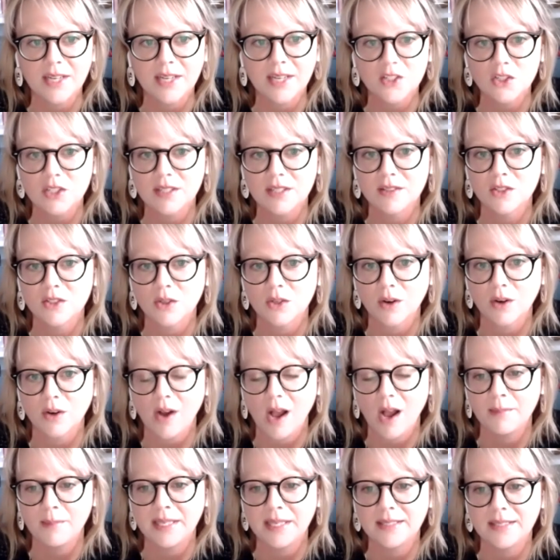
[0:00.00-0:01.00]
questions or
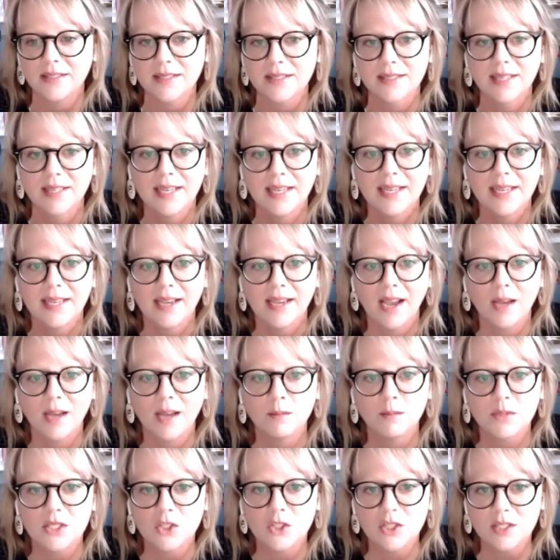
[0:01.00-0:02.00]
comments,
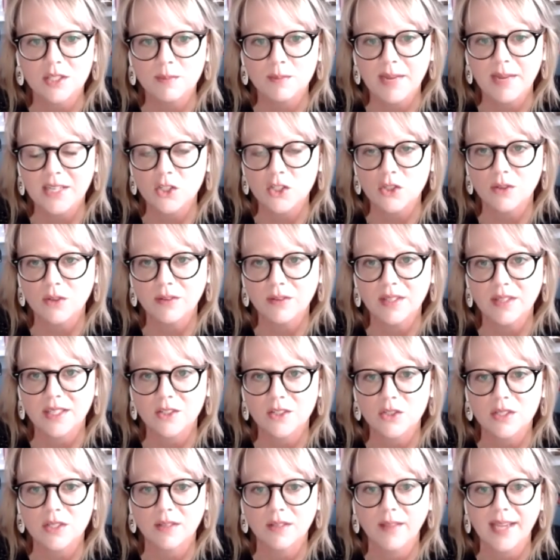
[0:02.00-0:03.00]
to just make sure that
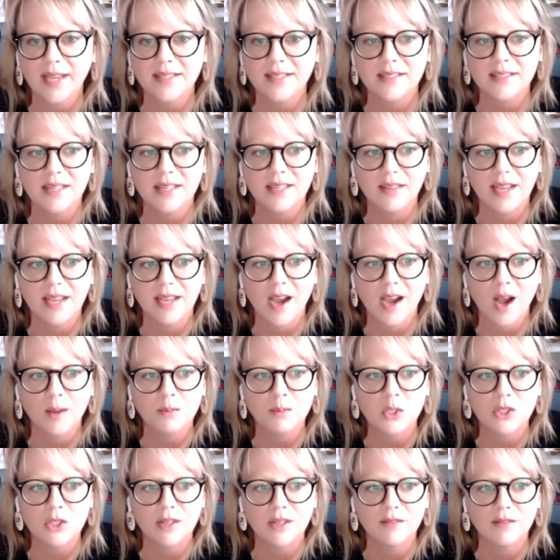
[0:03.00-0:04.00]
you're selecting the
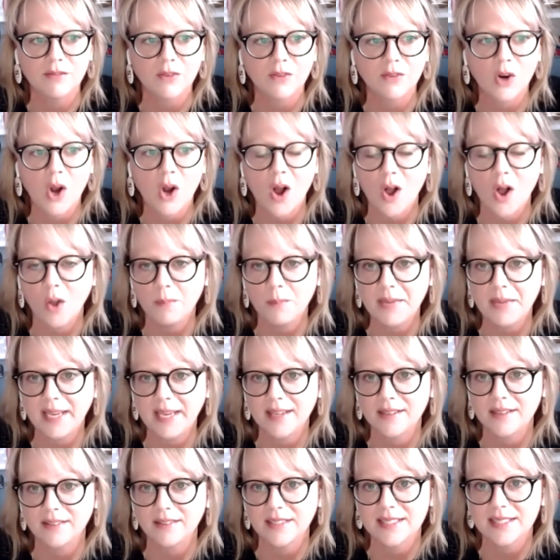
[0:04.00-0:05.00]
option for all
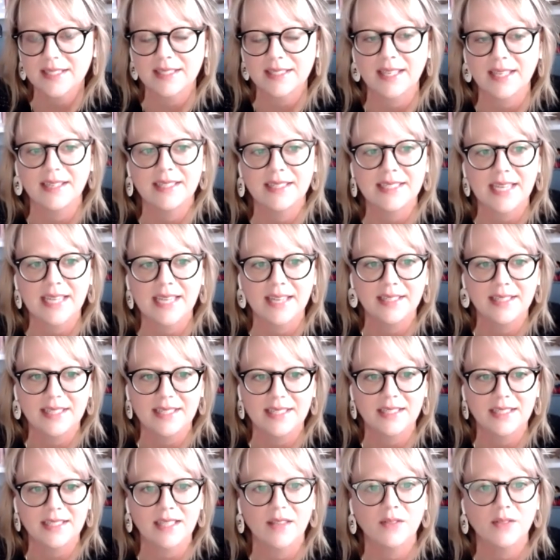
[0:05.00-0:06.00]
panelists and
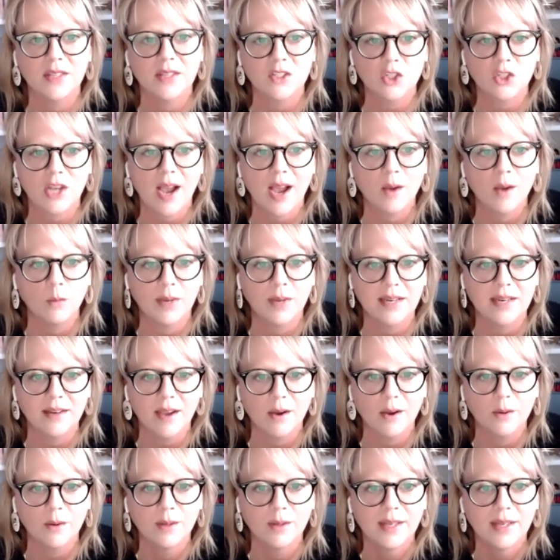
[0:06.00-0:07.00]
attendees in the chat
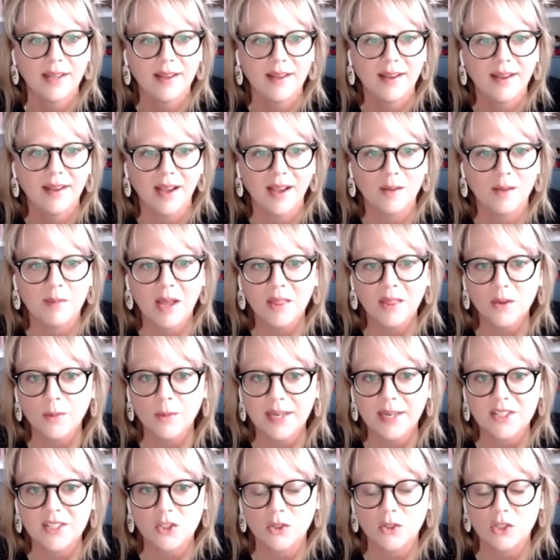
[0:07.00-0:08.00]
window.
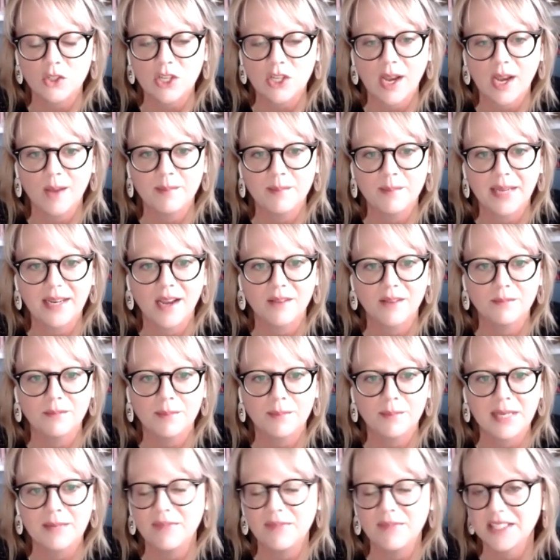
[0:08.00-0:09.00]
Otherwise, your chat may
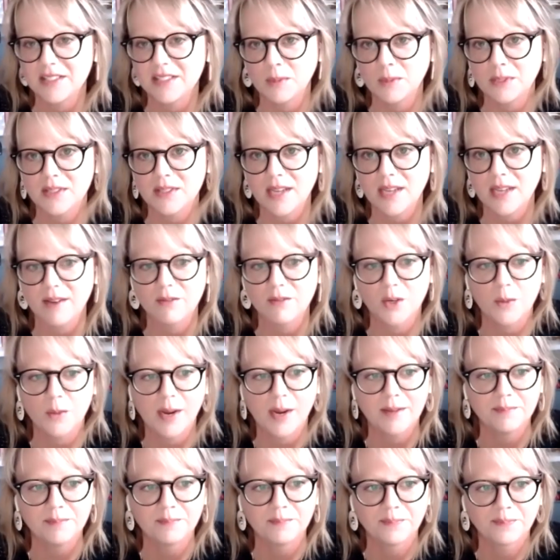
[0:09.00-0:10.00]
not be visible to
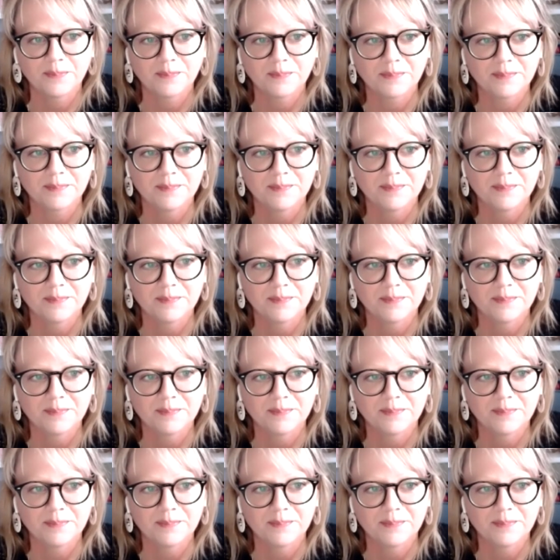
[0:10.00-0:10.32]
everyone.